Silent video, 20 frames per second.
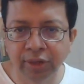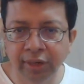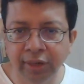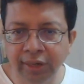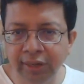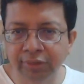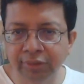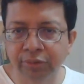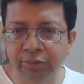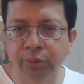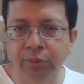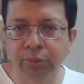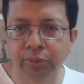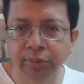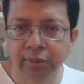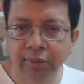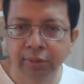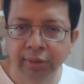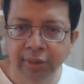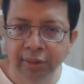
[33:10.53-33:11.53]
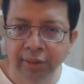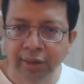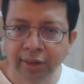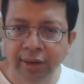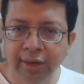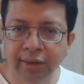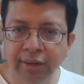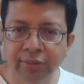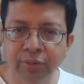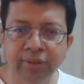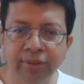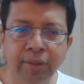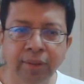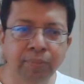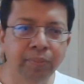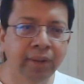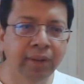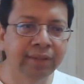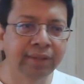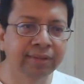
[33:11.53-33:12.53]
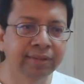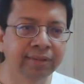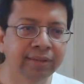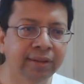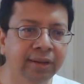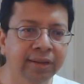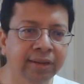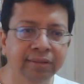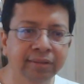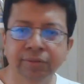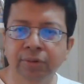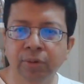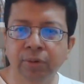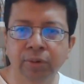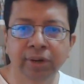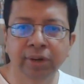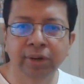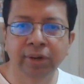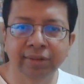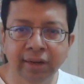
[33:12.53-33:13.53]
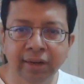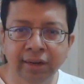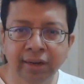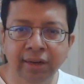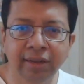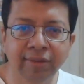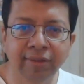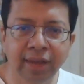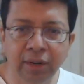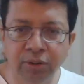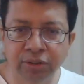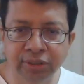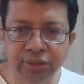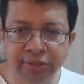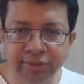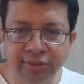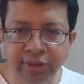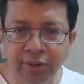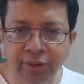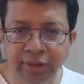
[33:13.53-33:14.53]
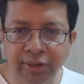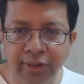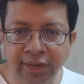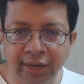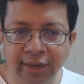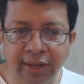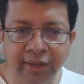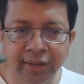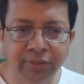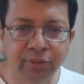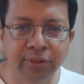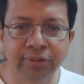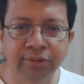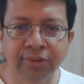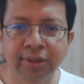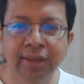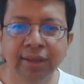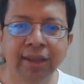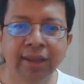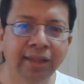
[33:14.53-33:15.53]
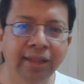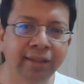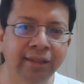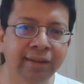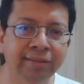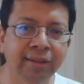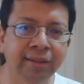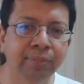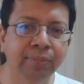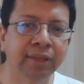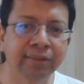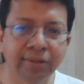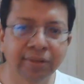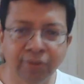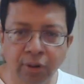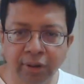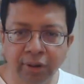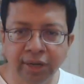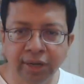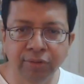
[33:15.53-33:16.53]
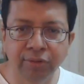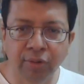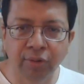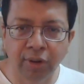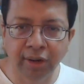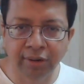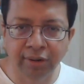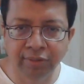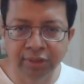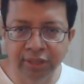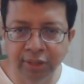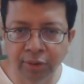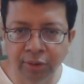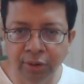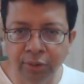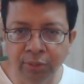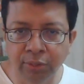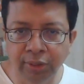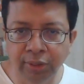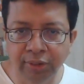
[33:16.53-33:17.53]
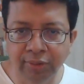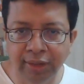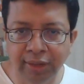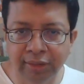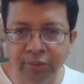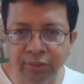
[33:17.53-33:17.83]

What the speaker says: Earnings grew, right? So some places earnings have grown and suddenly valuations are not that high. So it's, and then some things have already fallen, which are not doing well.